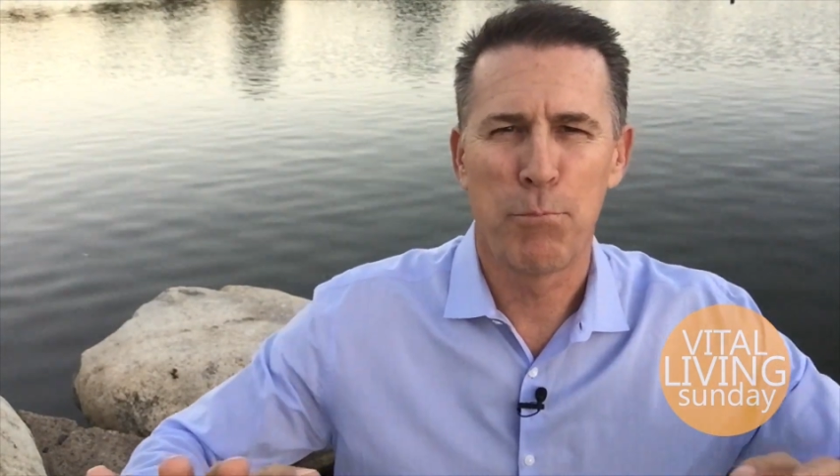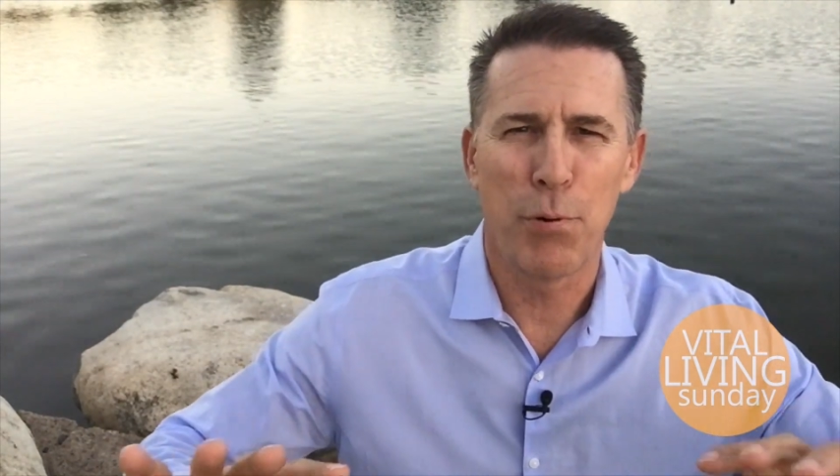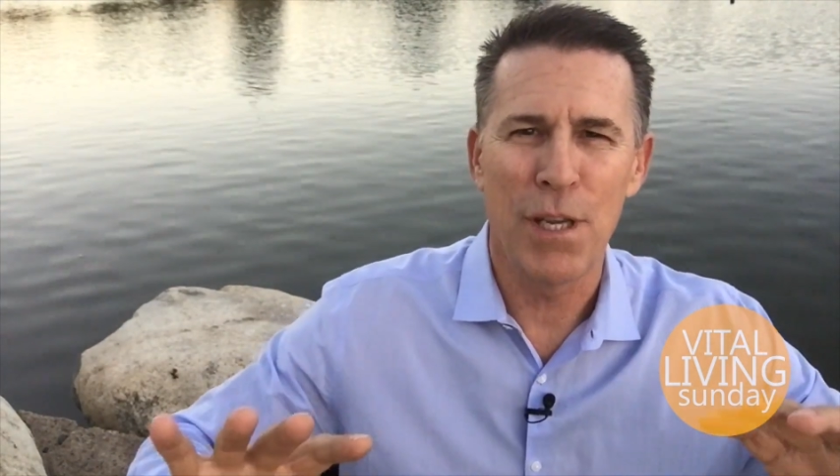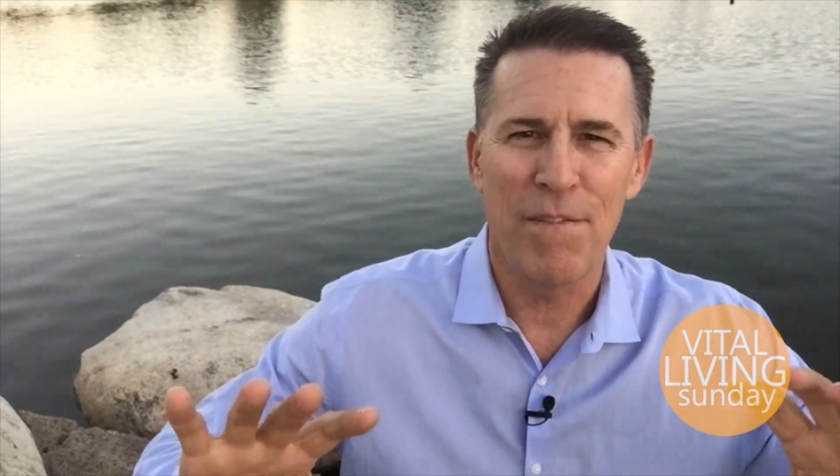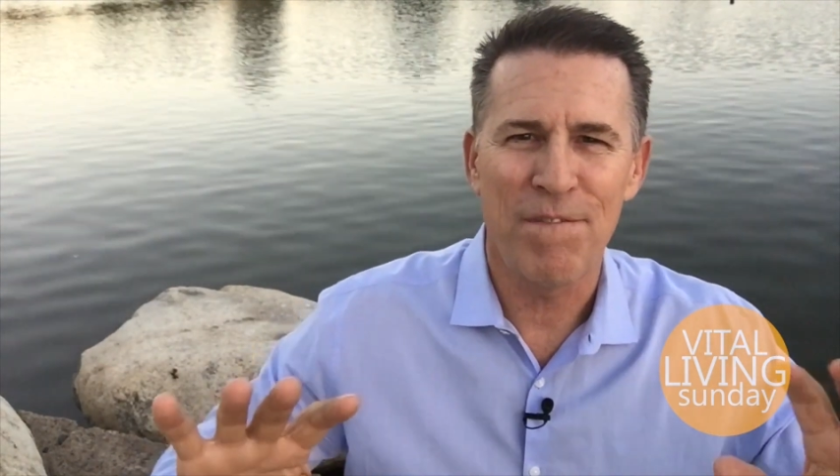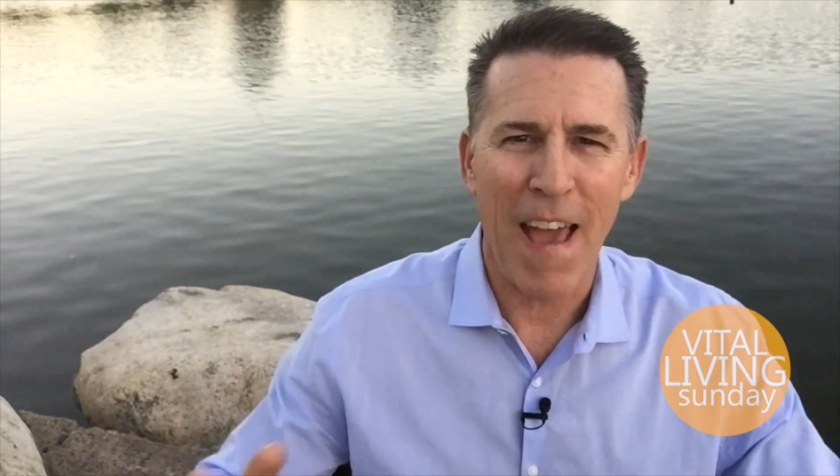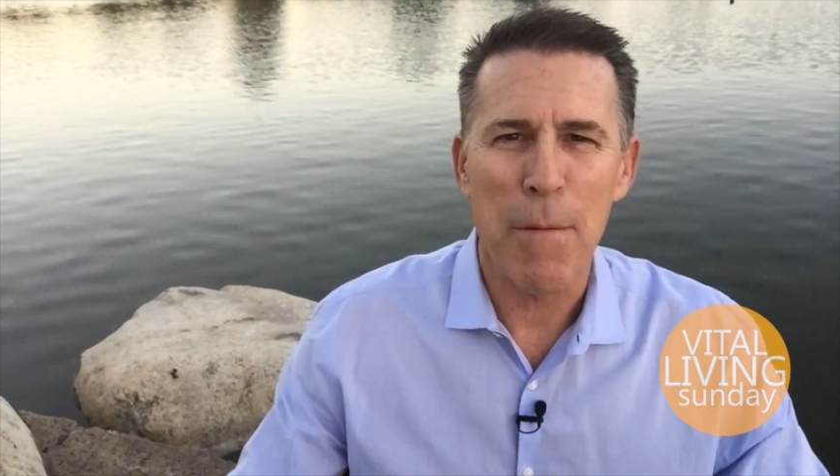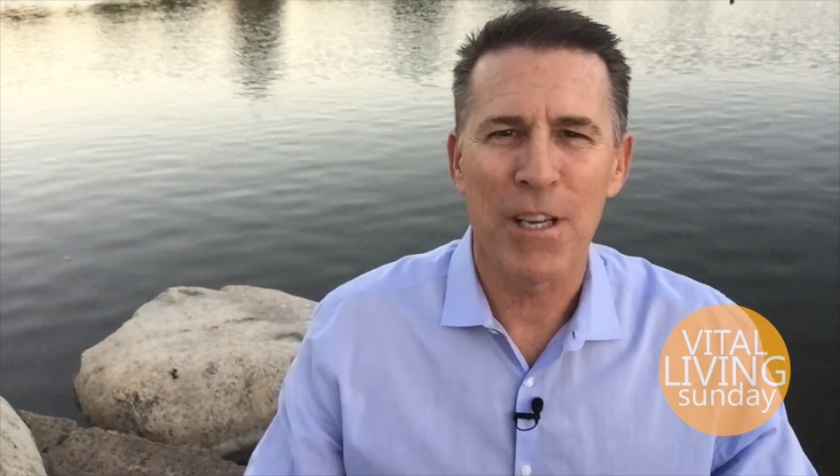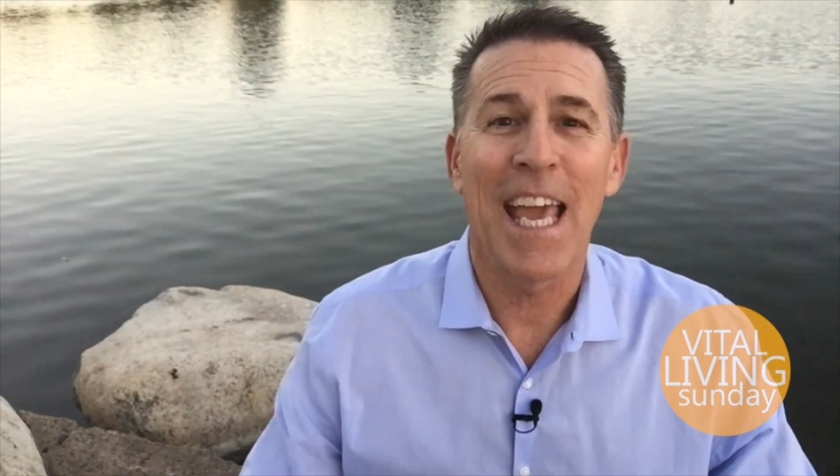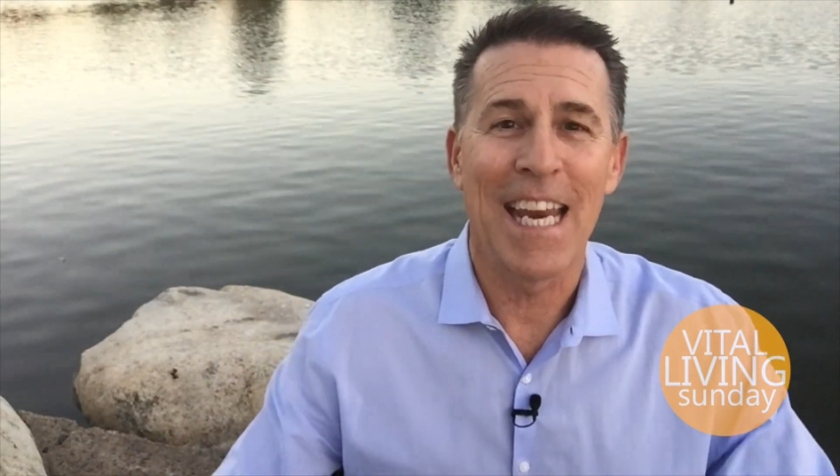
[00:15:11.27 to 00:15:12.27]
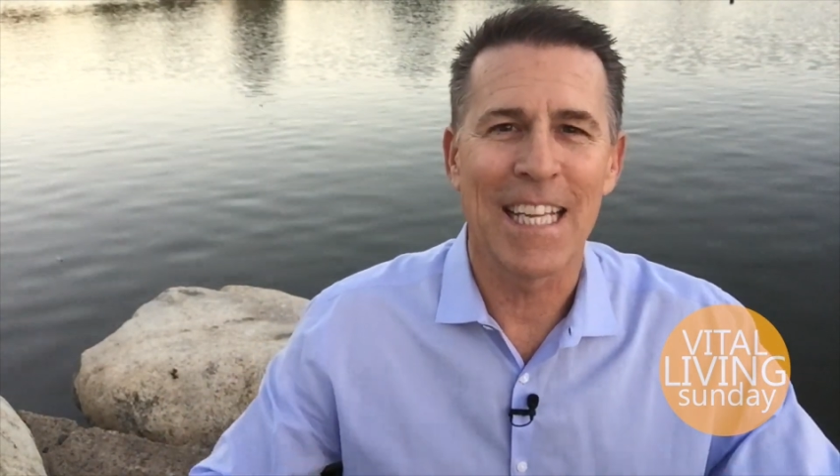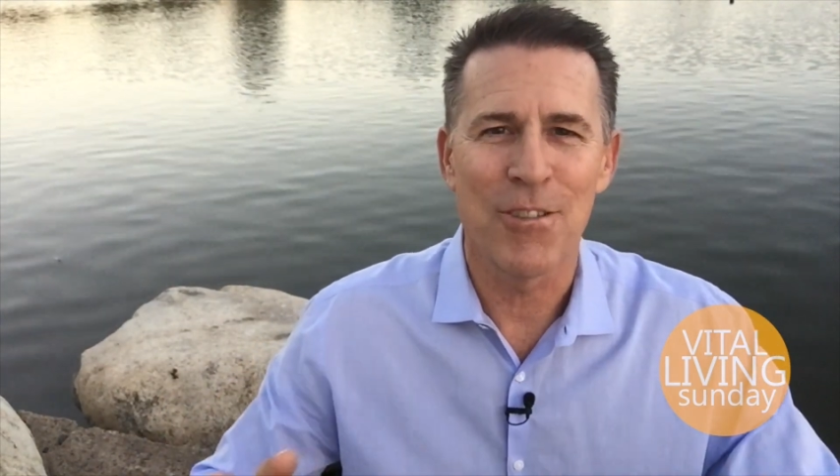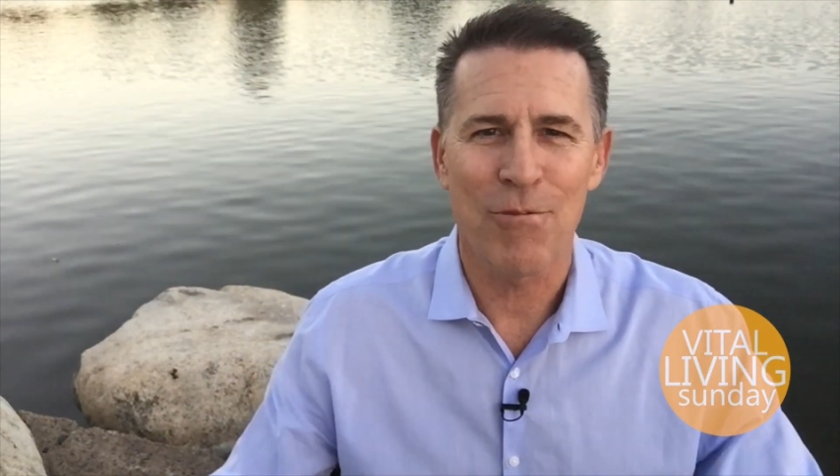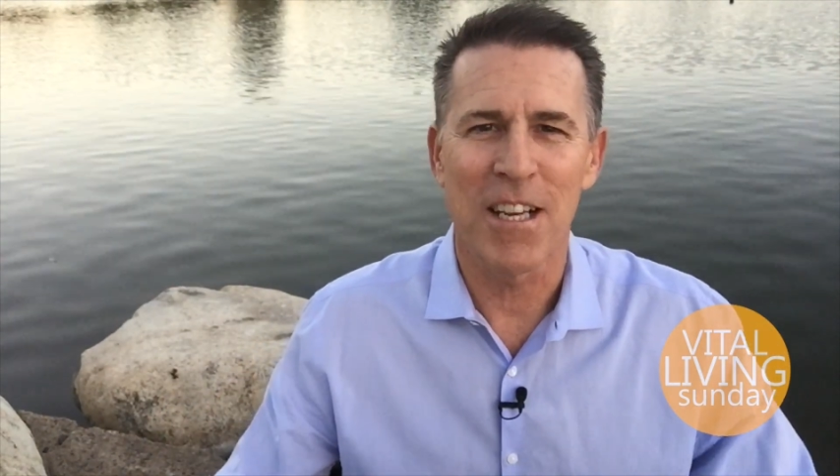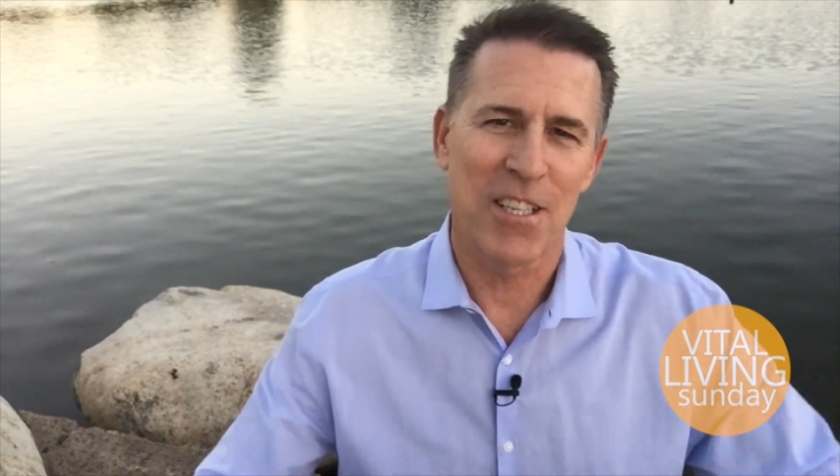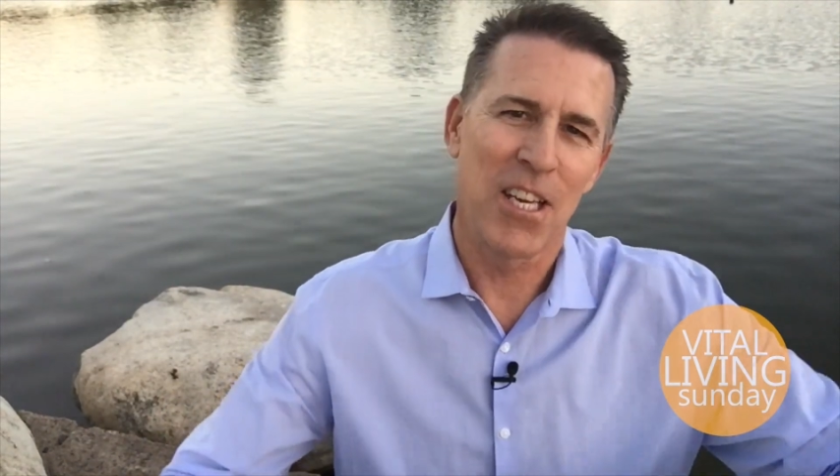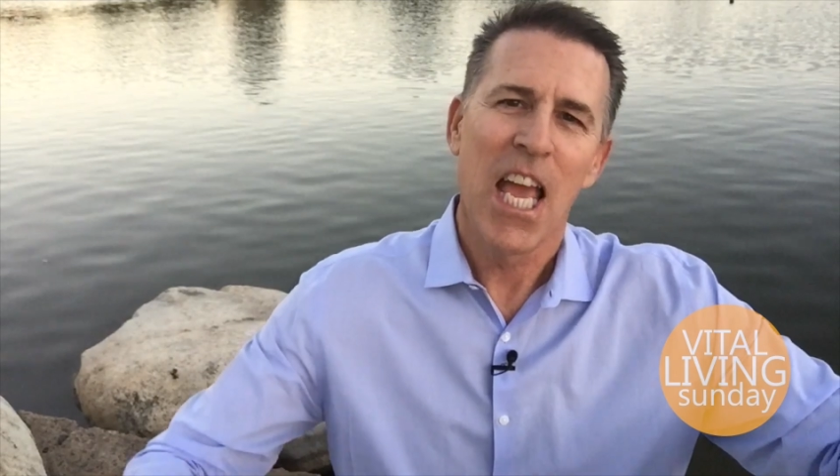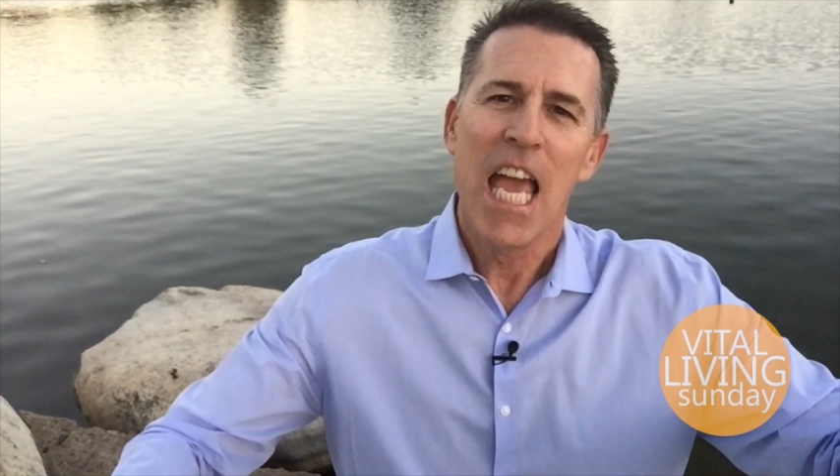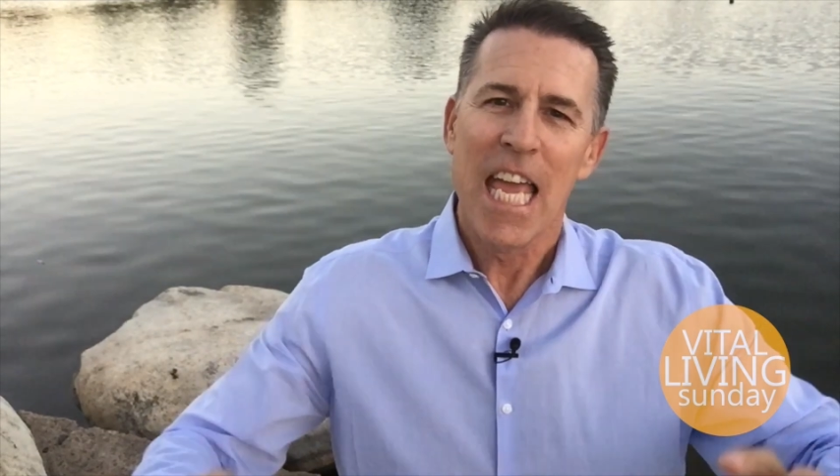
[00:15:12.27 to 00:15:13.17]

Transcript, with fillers: prefabricated construction